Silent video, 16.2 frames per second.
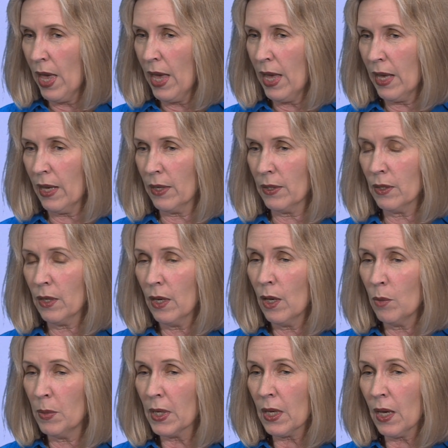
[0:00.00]
And
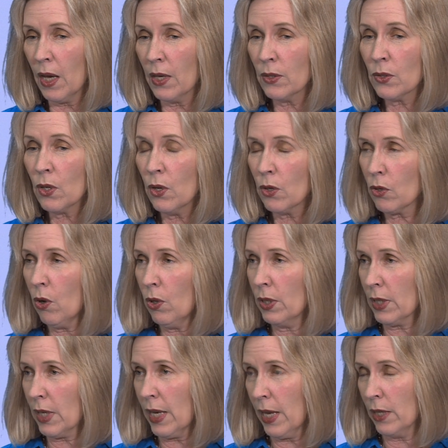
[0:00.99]
because
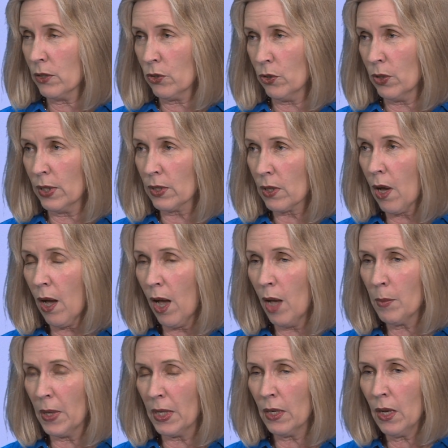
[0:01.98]
colon cancer is
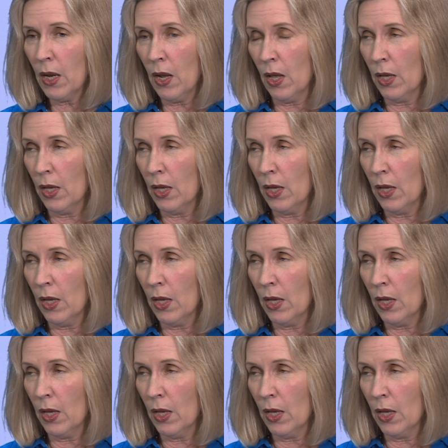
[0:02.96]
common,